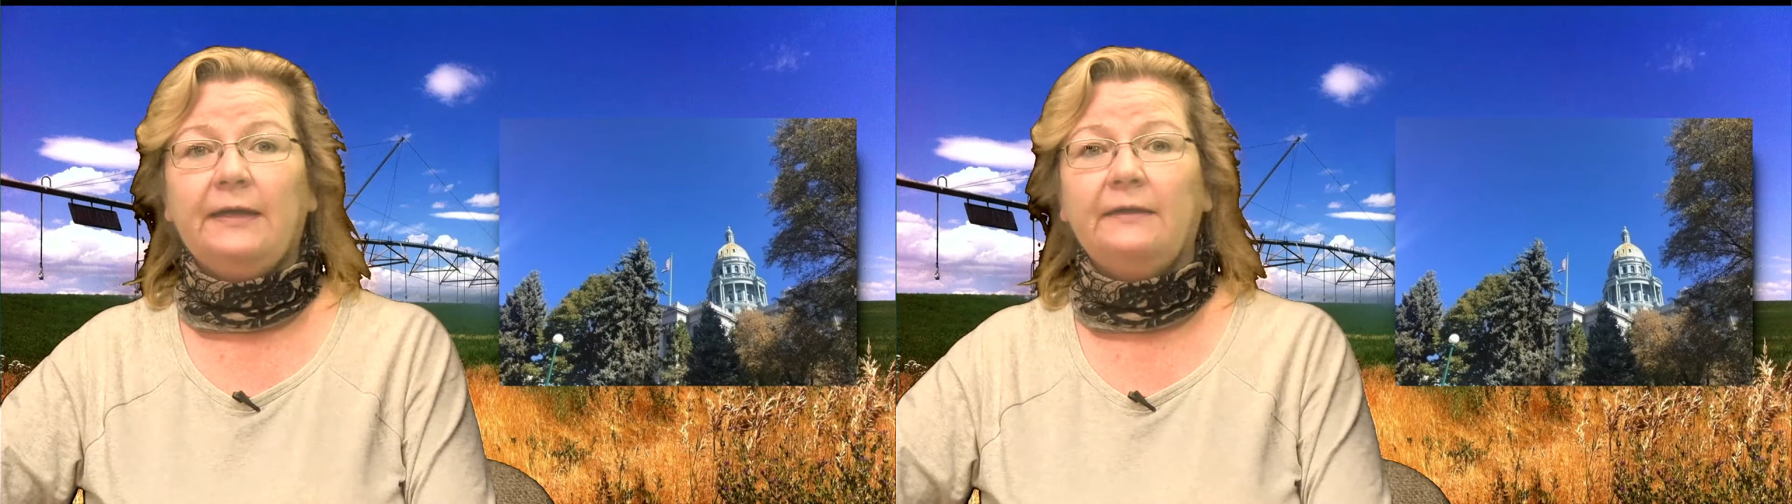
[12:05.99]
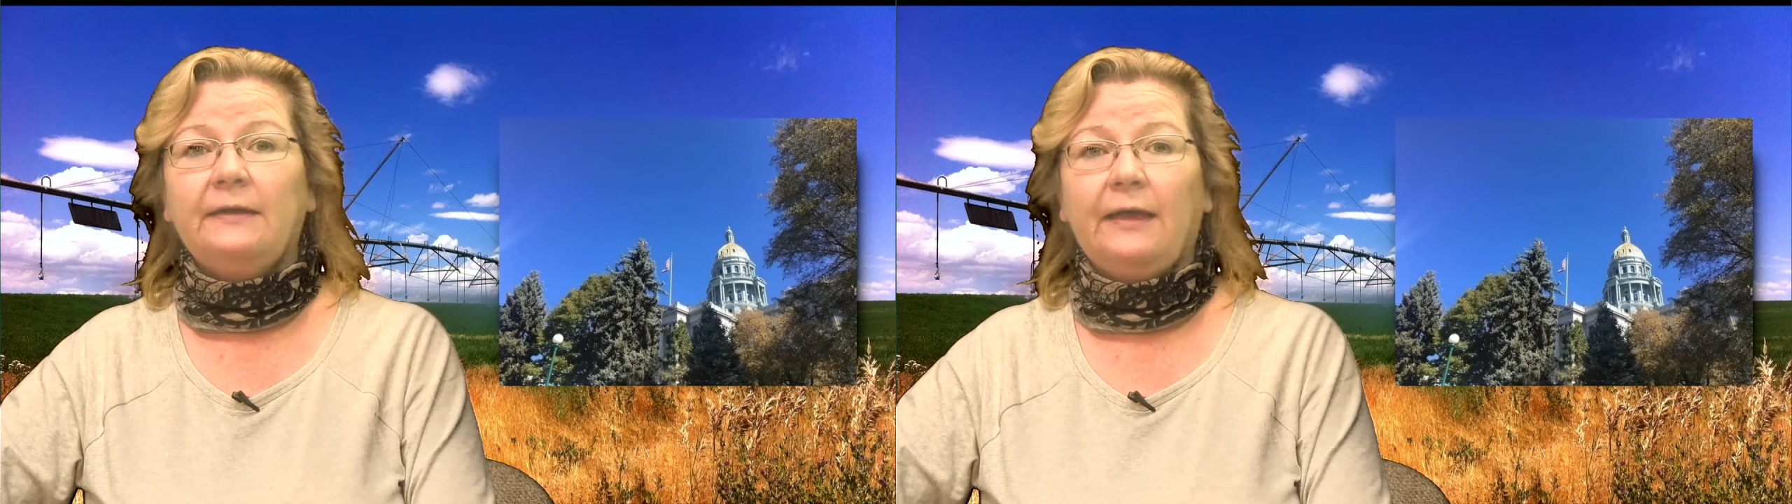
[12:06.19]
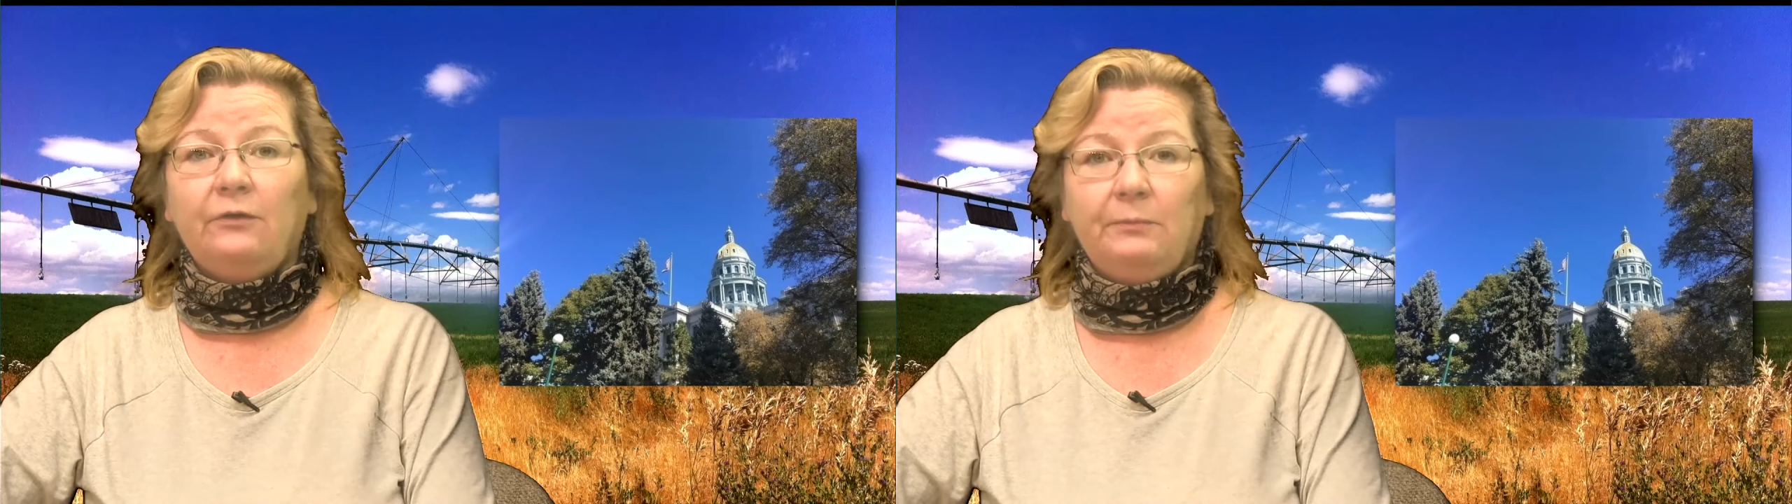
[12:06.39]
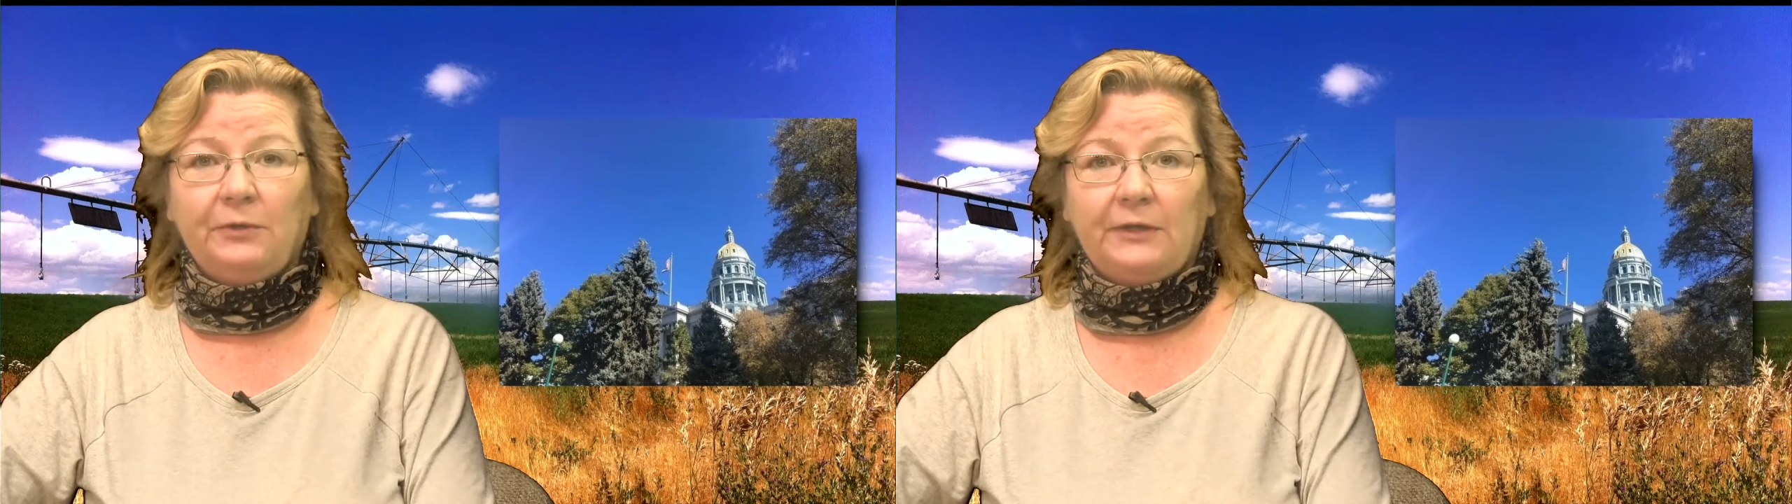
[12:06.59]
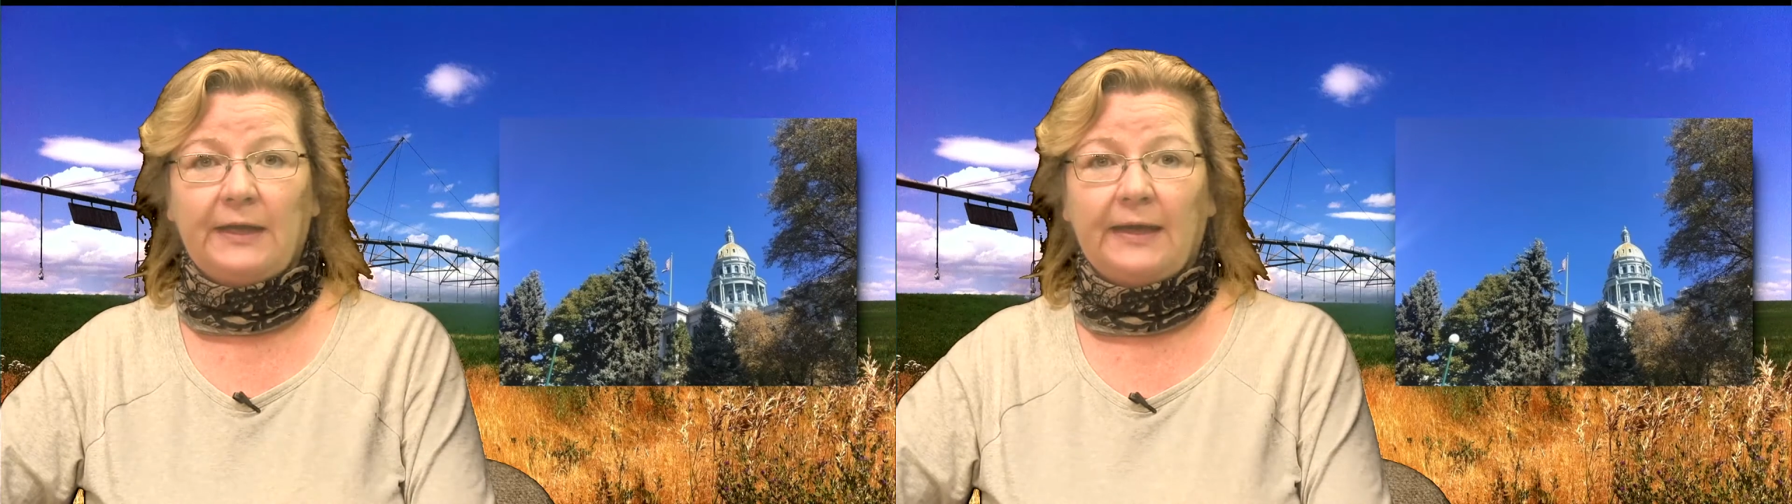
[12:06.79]
and
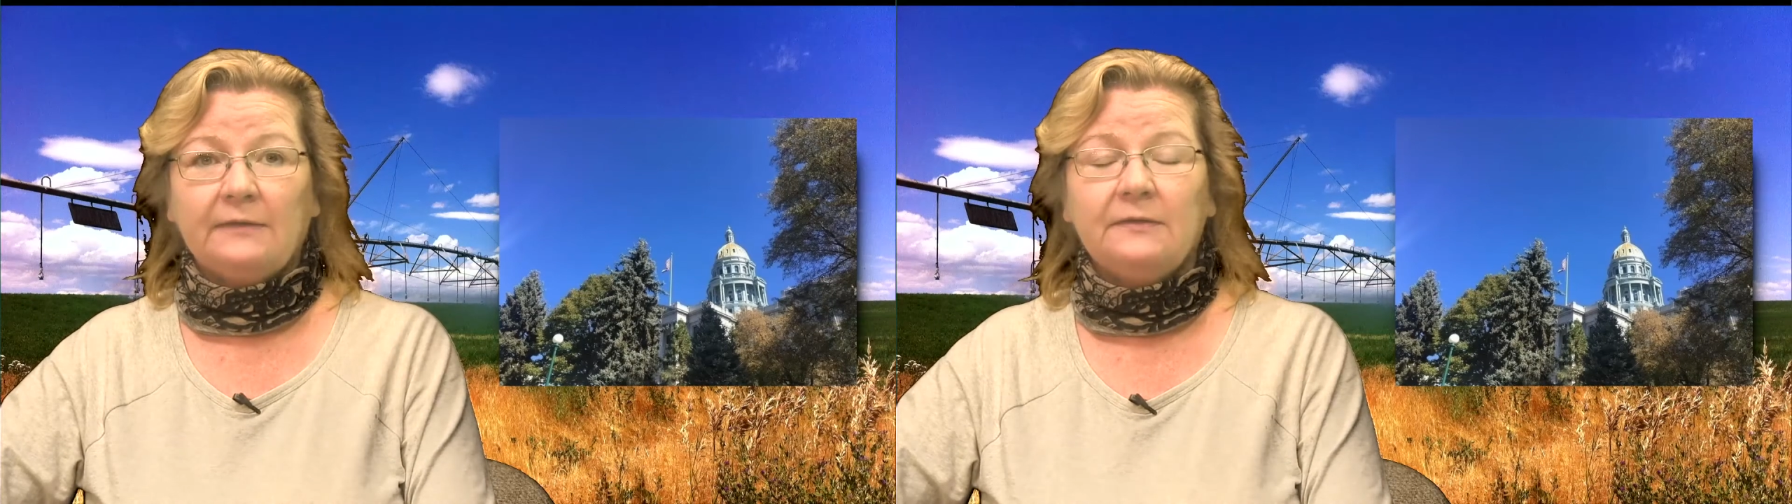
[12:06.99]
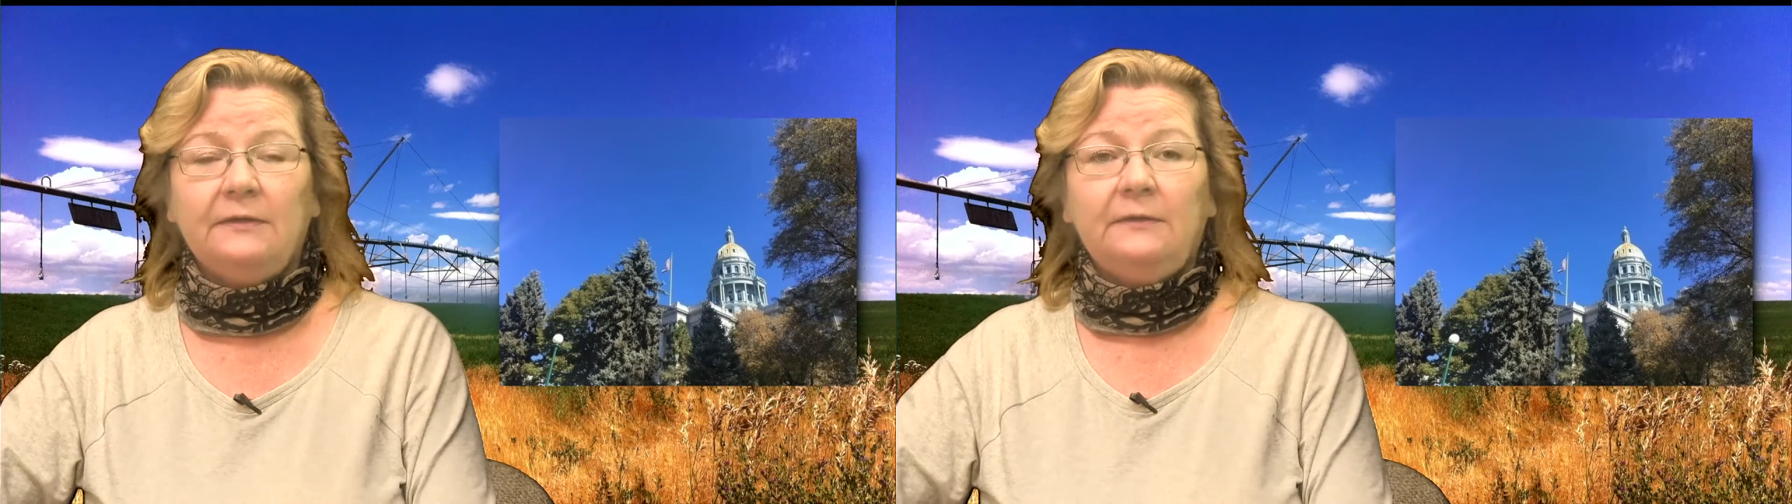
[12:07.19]
Accountability Act,